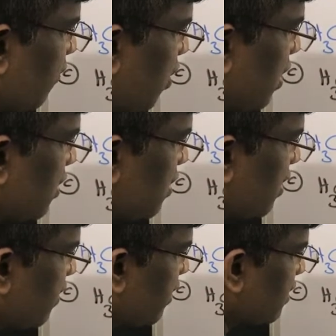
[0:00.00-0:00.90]
What is
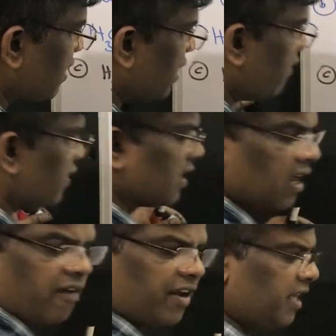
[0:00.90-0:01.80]
resonance and
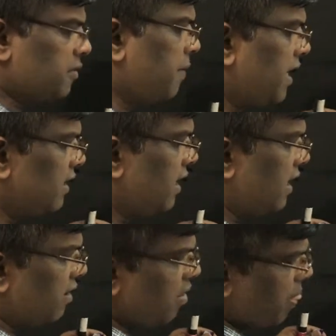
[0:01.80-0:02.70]
everything I will explain
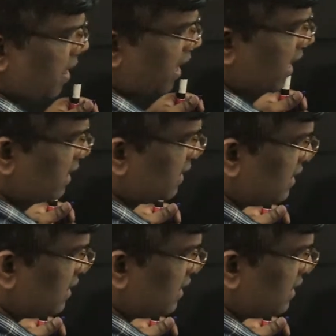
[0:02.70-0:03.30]
there, right?